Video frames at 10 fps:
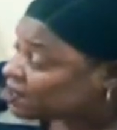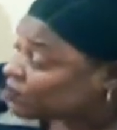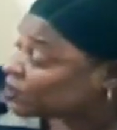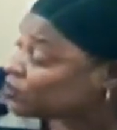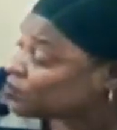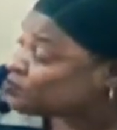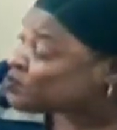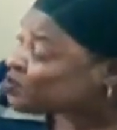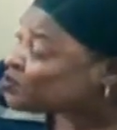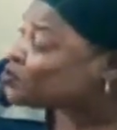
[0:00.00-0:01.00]
What do
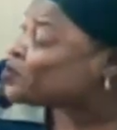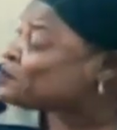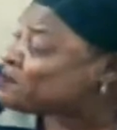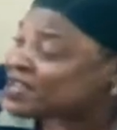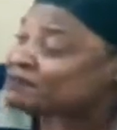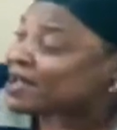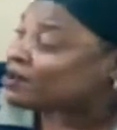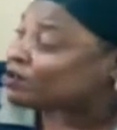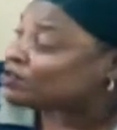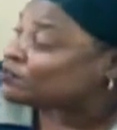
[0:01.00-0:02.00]
we mean by
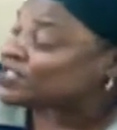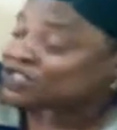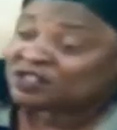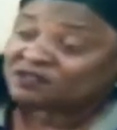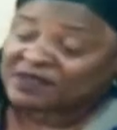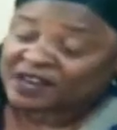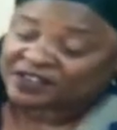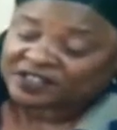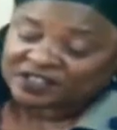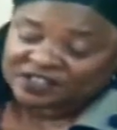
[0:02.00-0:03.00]
consummation of
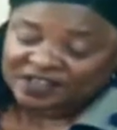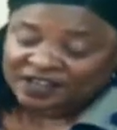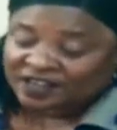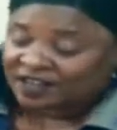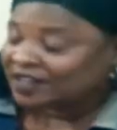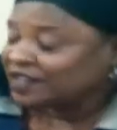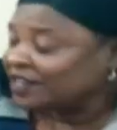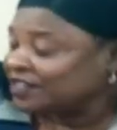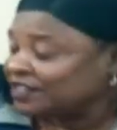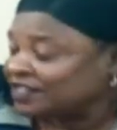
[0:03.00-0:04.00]
marriage?
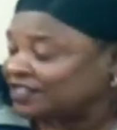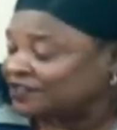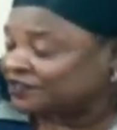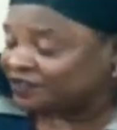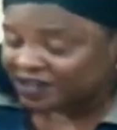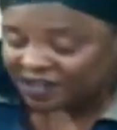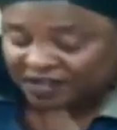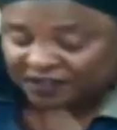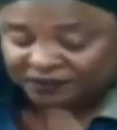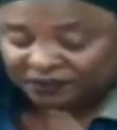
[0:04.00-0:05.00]
Ndifreke.
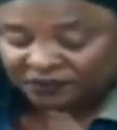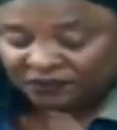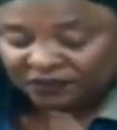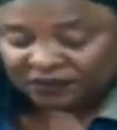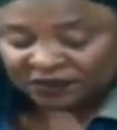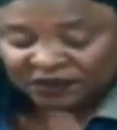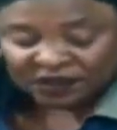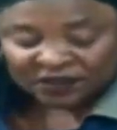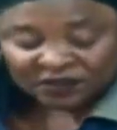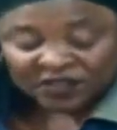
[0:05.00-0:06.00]

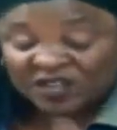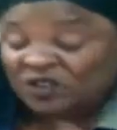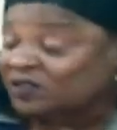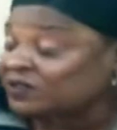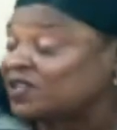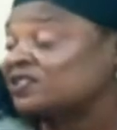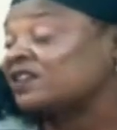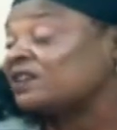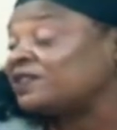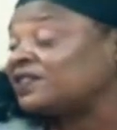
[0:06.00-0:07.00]
Well, a lot of things
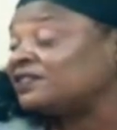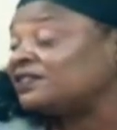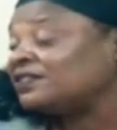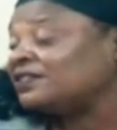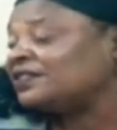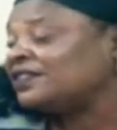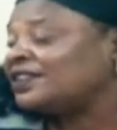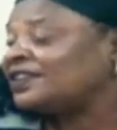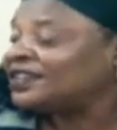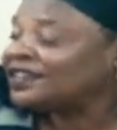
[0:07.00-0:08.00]
happen
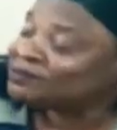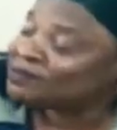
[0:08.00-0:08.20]
in